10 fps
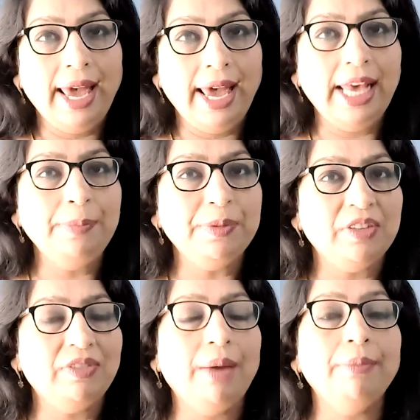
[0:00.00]

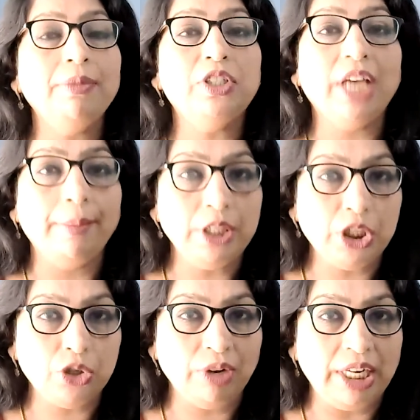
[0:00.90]
helps them
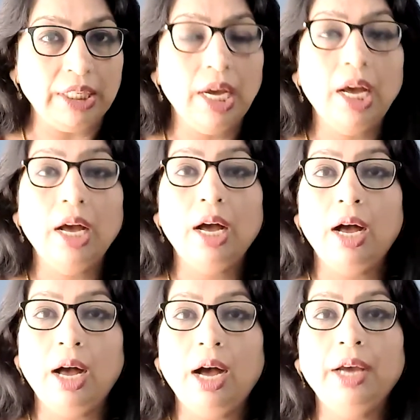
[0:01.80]
demonstrate
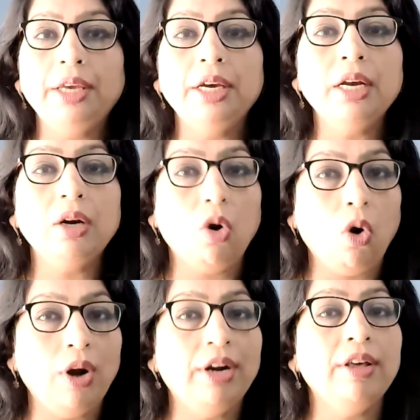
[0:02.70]
higher
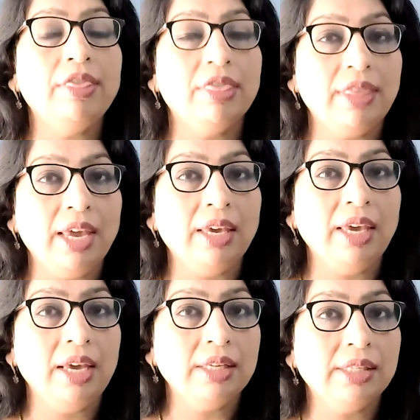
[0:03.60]
order
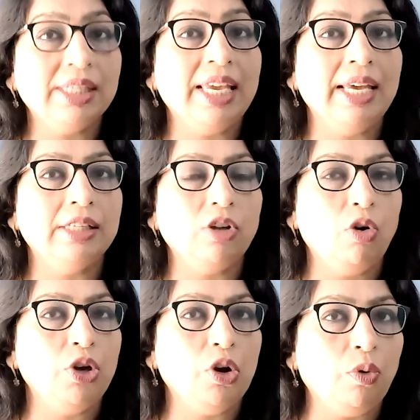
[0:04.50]
thinking skills
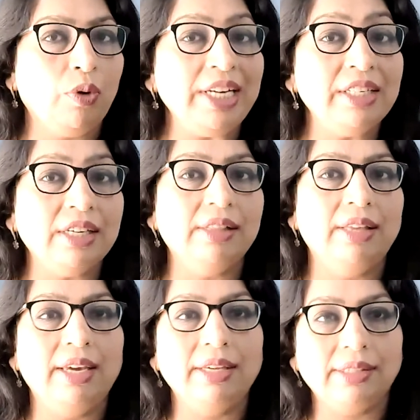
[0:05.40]
or your critical
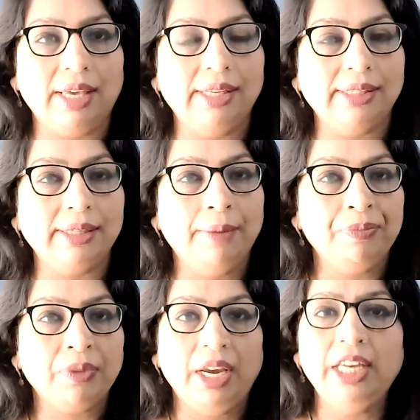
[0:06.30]
thinking skills,
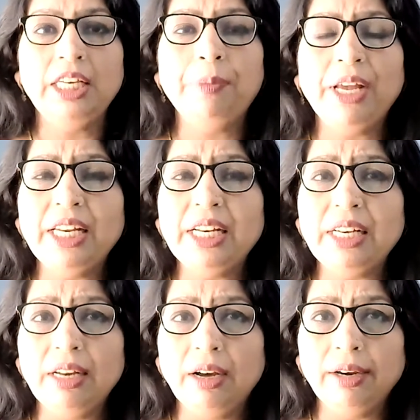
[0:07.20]
independent
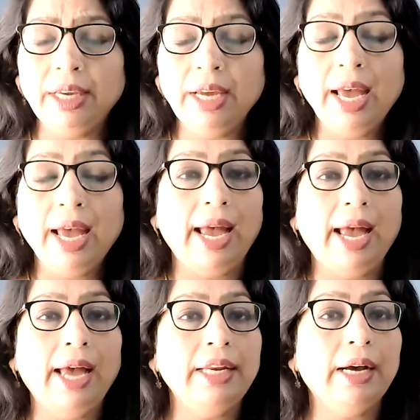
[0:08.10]
learning,
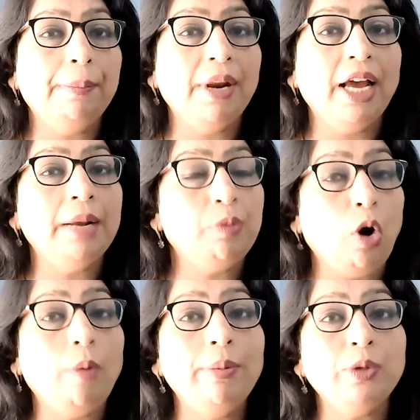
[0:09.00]
and applying
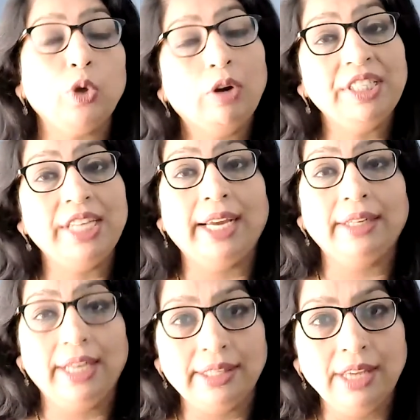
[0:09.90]
problem-solving
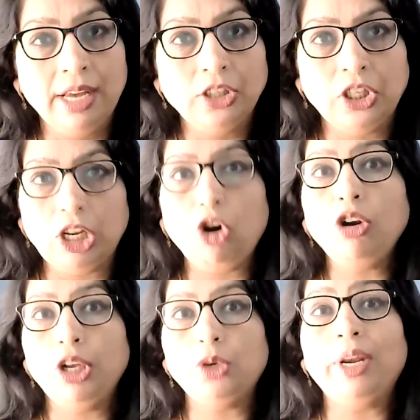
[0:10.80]
techniques. So these are
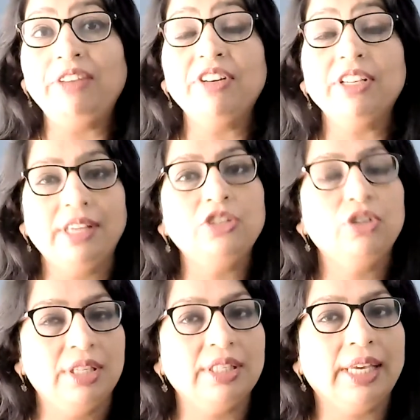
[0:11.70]
all your 21st
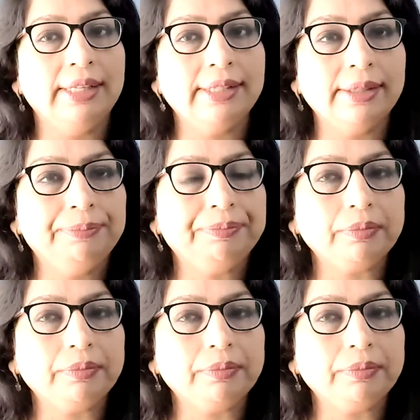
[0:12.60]
century skills.